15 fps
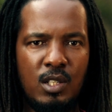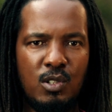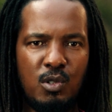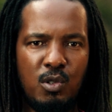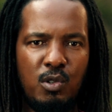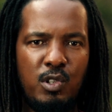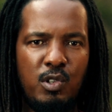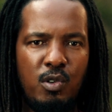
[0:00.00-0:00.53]

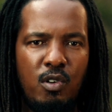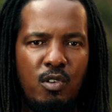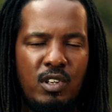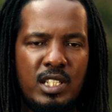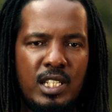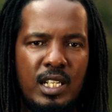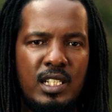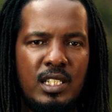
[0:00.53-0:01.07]
So you
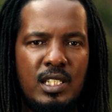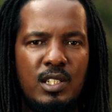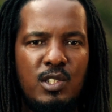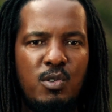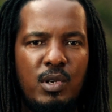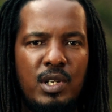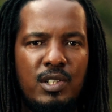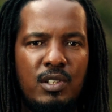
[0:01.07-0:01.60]
always had a
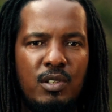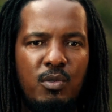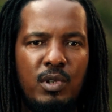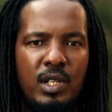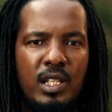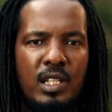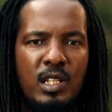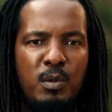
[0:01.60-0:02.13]
situation
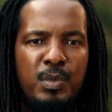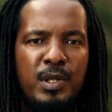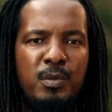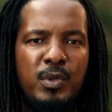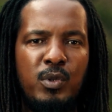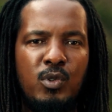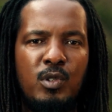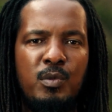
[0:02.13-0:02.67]
where the
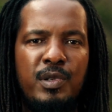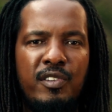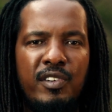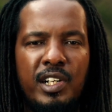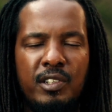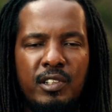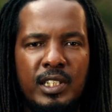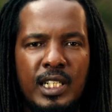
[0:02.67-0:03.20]
people who would be
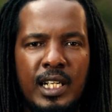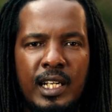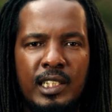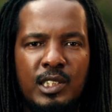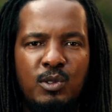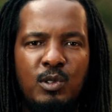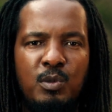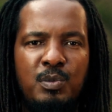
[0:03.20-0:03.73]

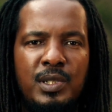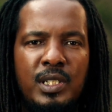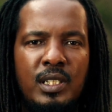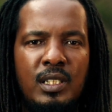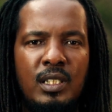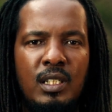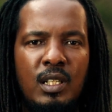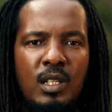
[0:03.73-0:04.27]
recognized would
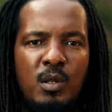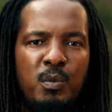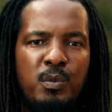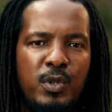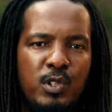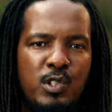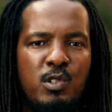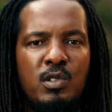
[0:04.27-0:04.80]
be
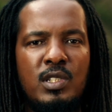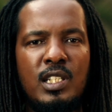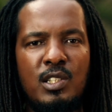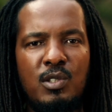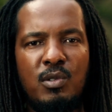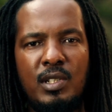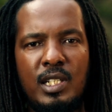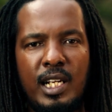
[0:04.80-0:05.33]

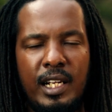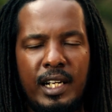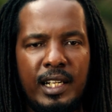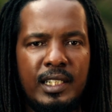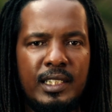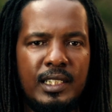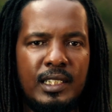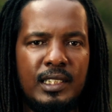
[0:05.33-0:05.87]
producers or
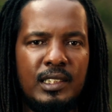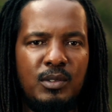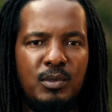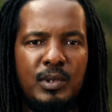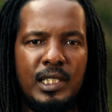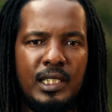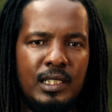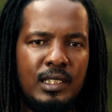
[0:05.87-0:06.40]
directors
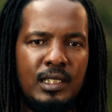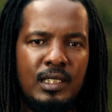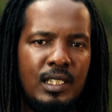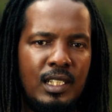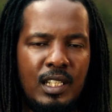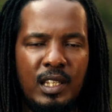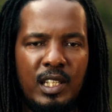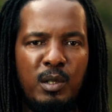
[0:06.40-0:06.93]
when
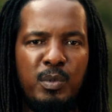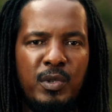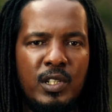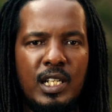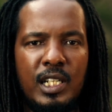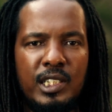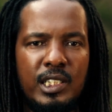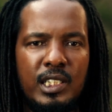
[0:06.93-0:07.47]
their
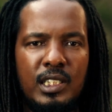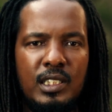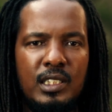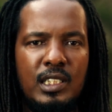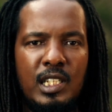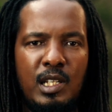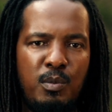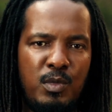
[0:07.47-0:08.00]
production is
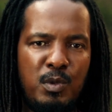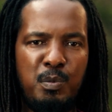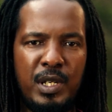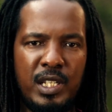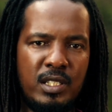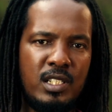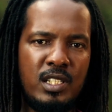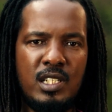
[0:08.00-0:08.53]
named
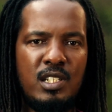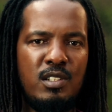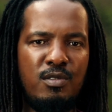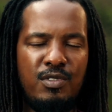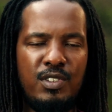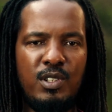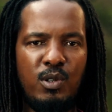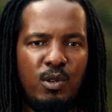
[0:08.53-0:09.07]
Best
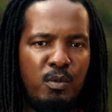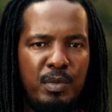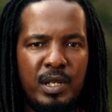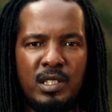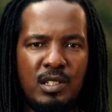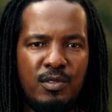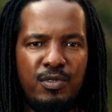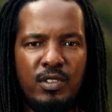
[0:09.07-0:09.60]
TV or
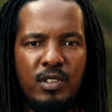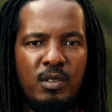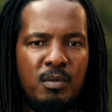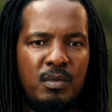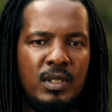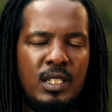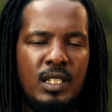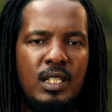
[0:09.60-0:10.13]
Best
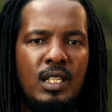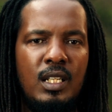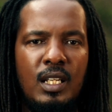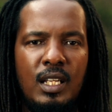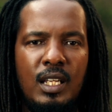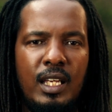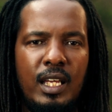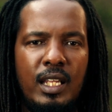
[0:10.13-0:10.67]
Film,
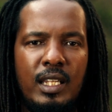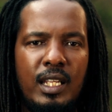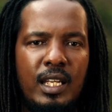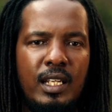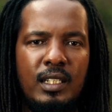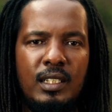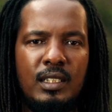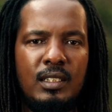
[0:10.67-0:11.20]
and
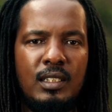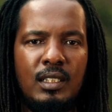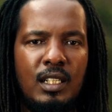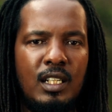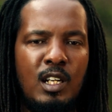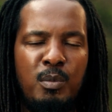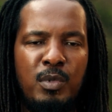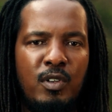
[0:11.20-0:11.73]
then
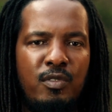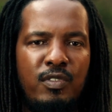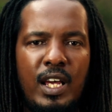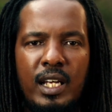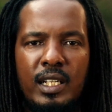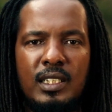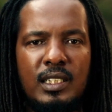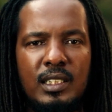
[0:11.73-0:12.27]
a couple of
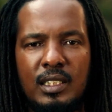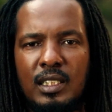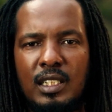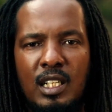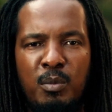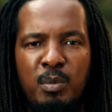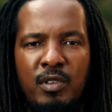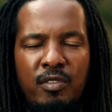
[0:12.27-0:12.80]
actors and a
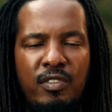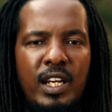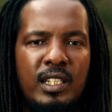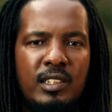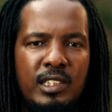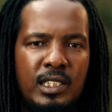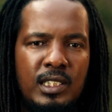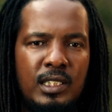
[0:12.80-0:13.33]
couple of
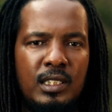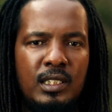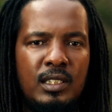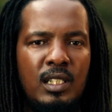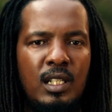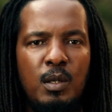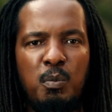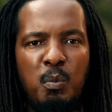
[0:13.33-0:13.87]

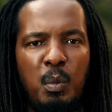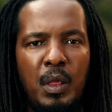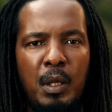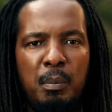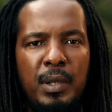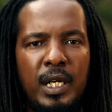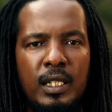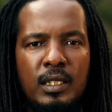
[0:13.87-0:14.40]
actresses.
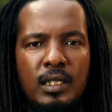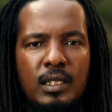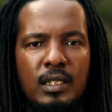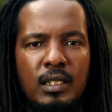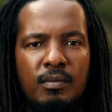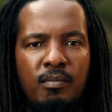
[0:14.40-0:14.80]
But